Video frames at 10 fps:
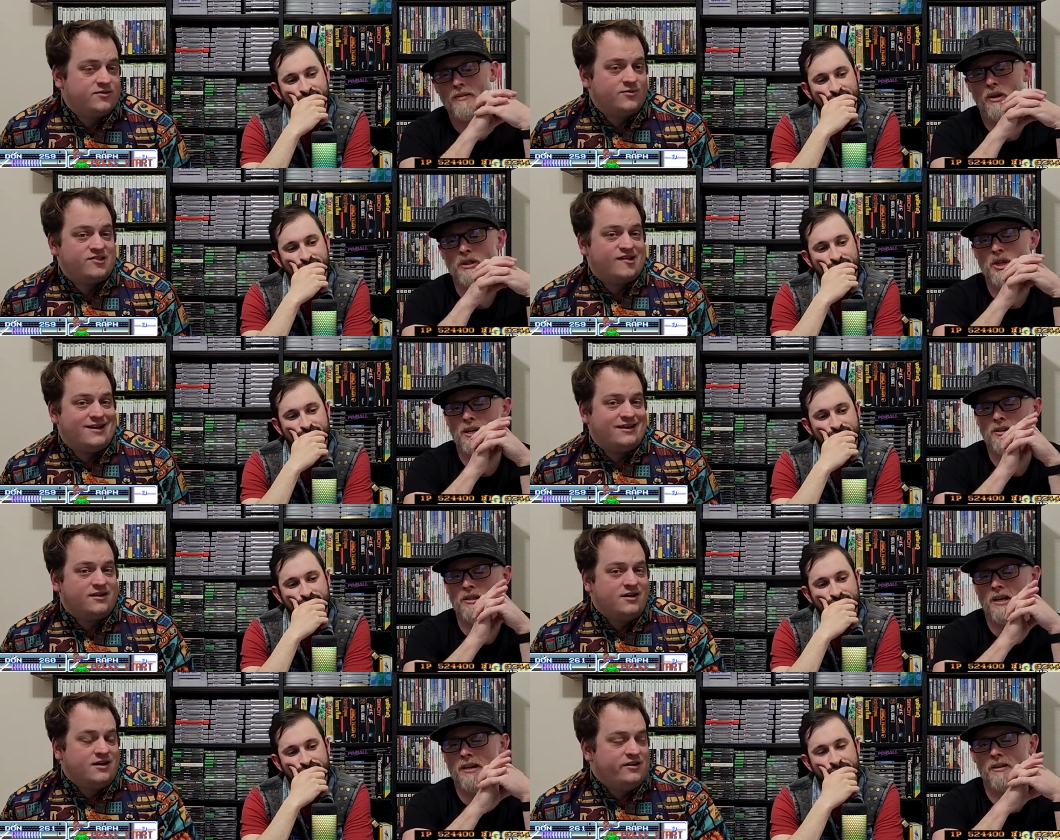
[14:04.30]
Speaker 1: so it's like
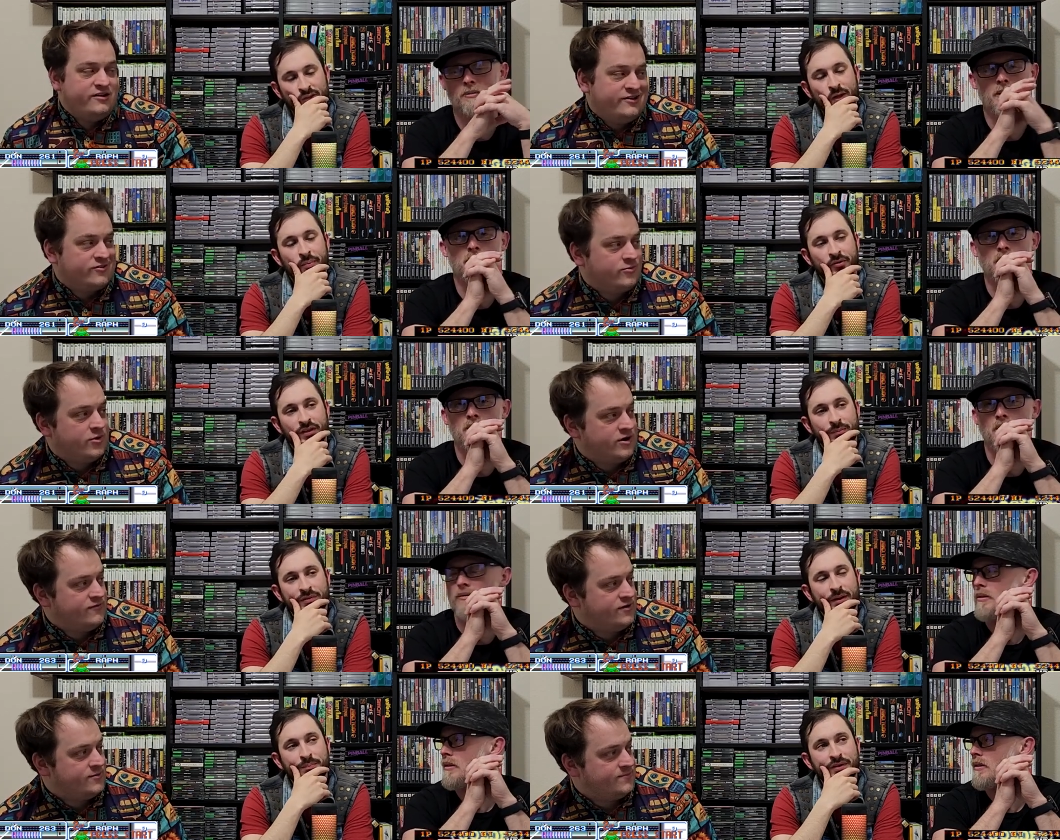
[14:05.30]
the they both,
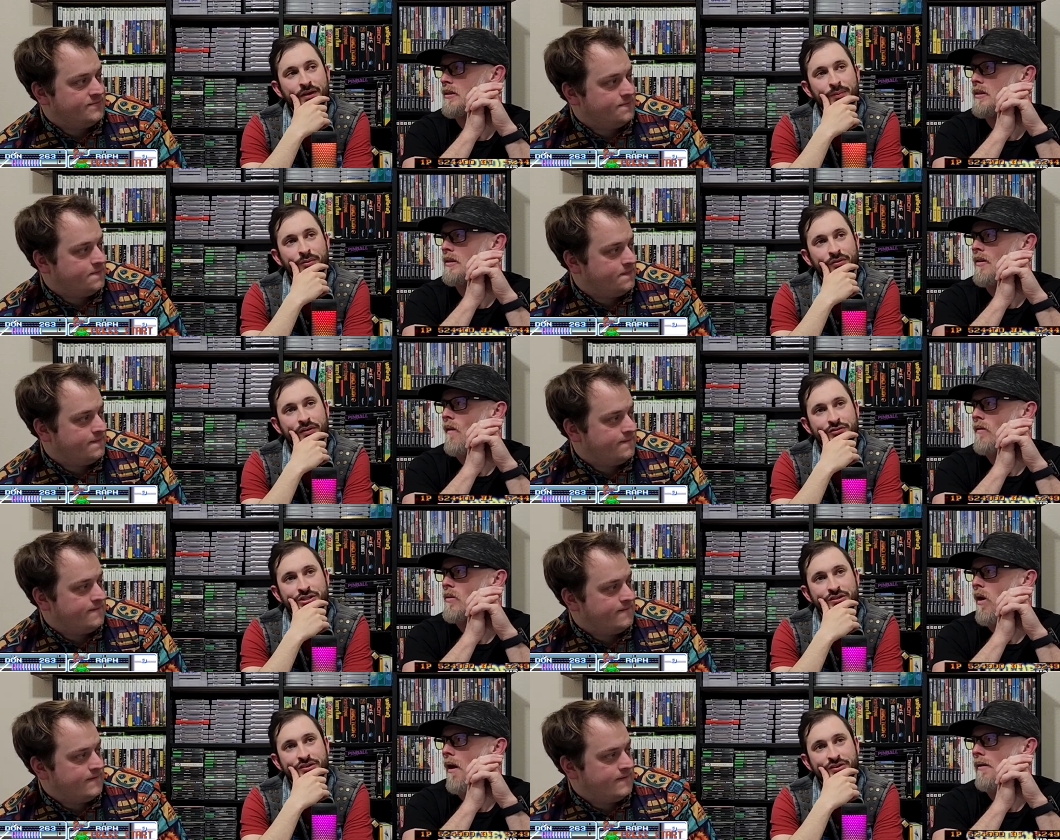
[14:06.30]
they, they,
Speaker 2: yeah, they both have
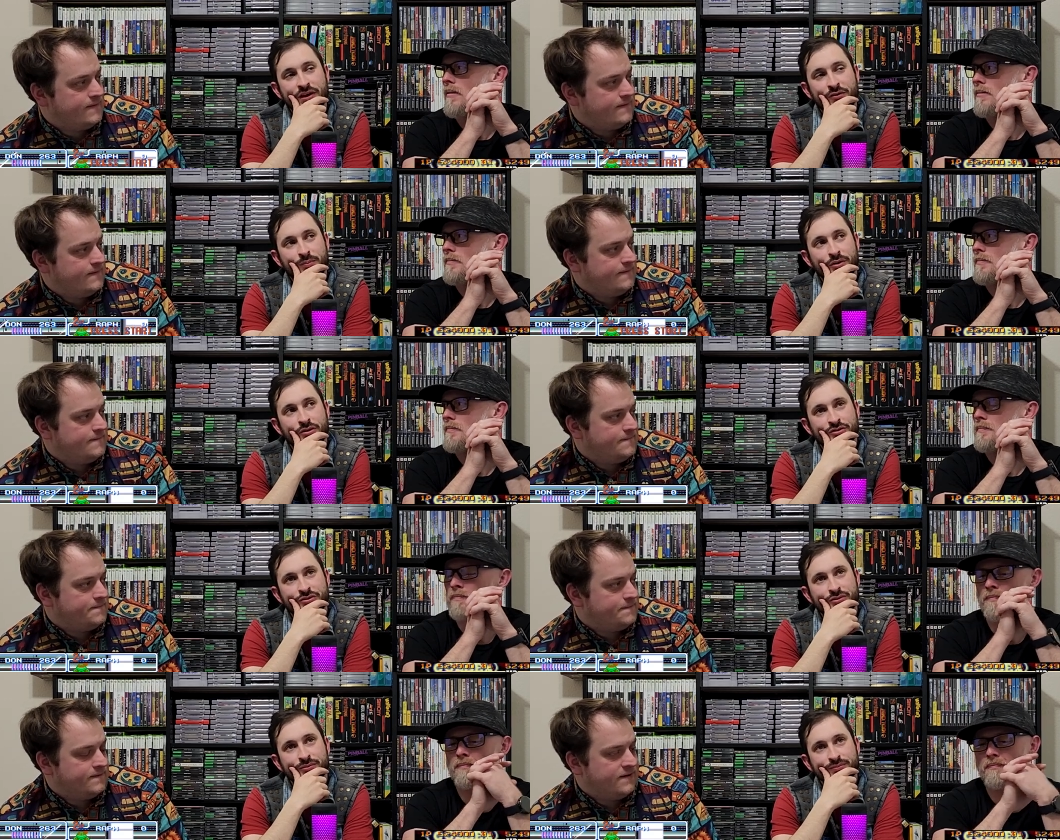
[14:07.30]
Genesis counterparts
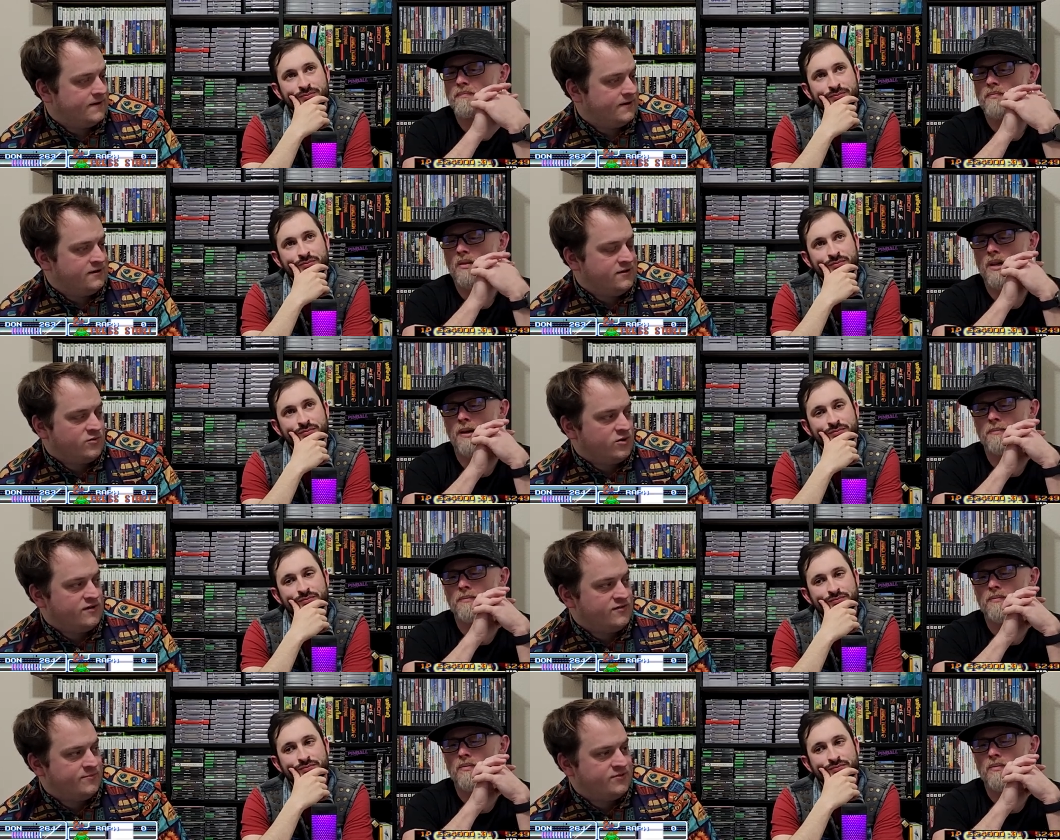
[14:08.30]
too. Mm-hmm. Yeah, neither
Speaker 1: yeah. one of
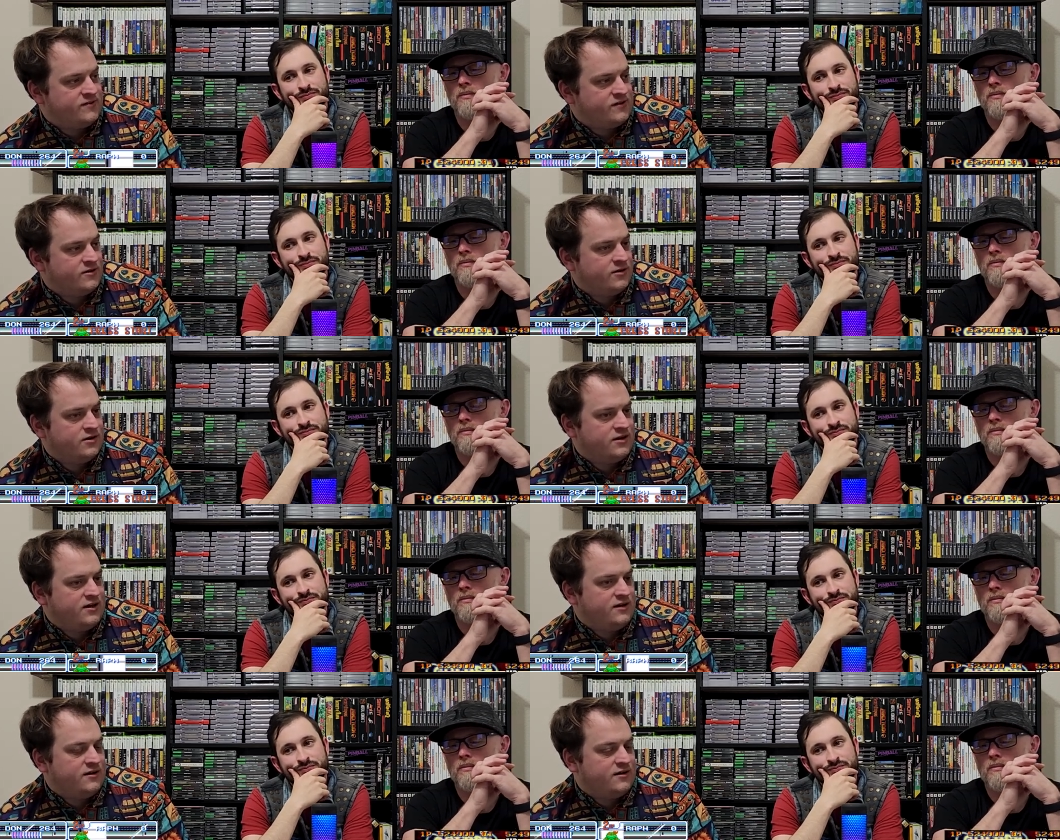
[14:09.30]
them
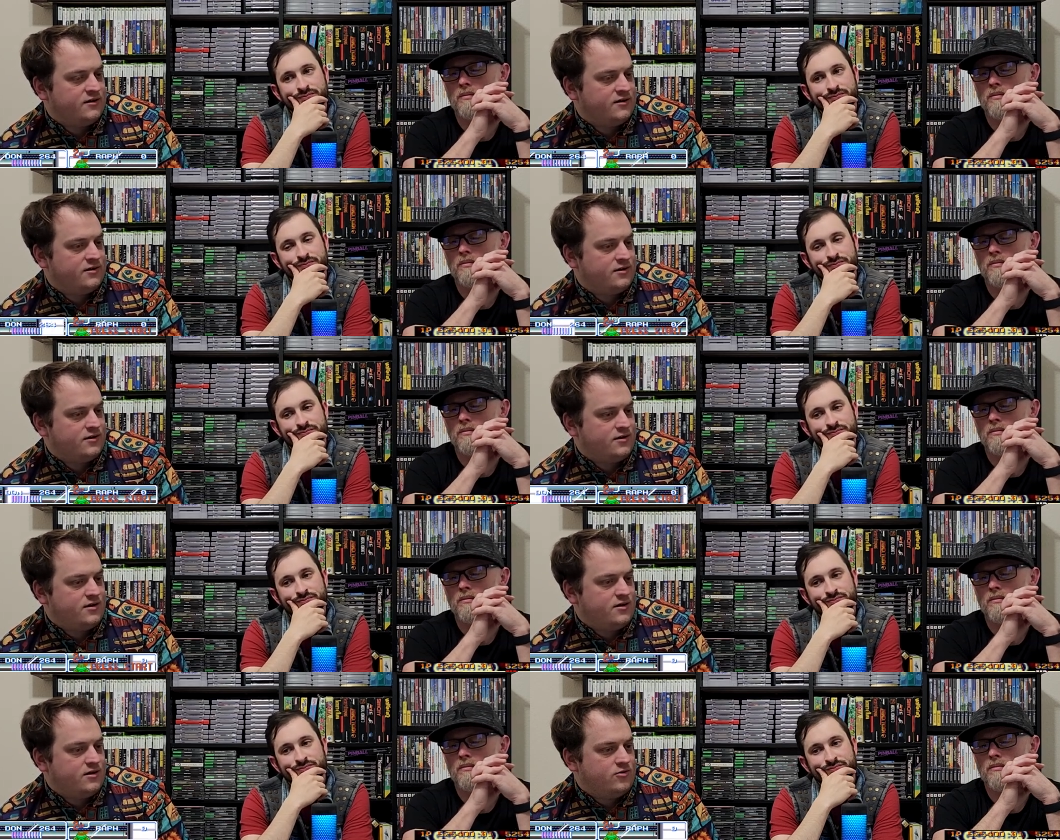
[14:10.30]
particularly uh,
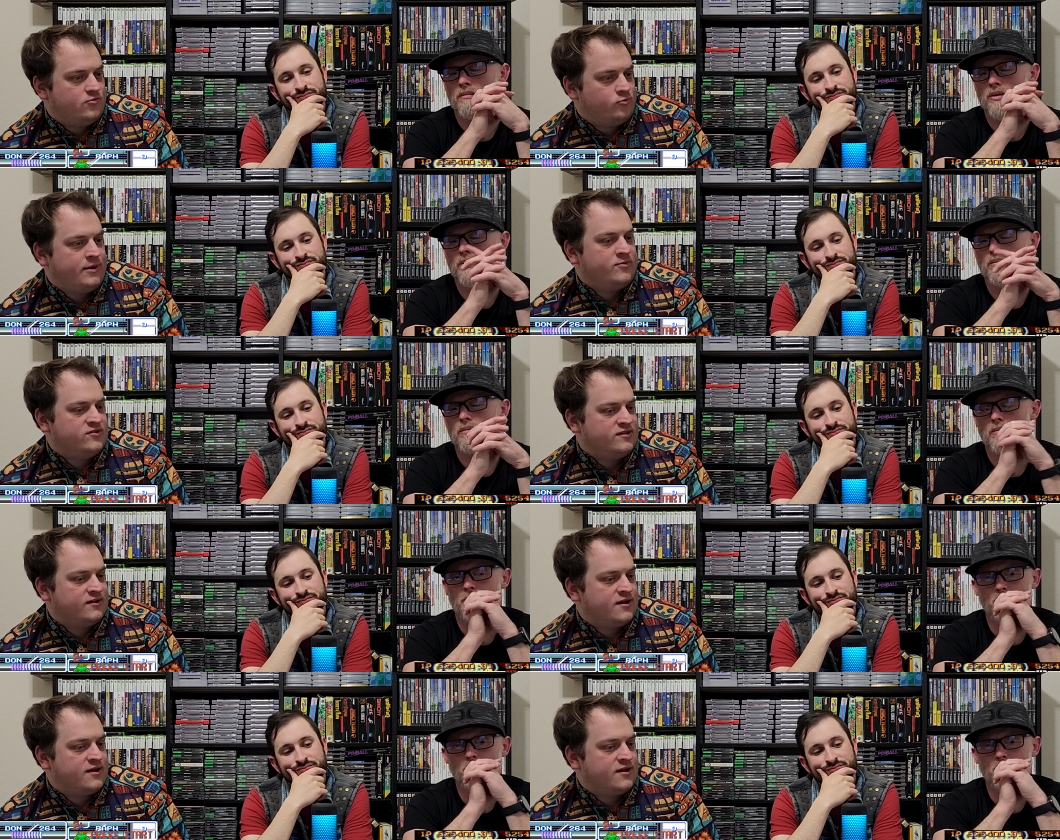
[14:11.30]
represent the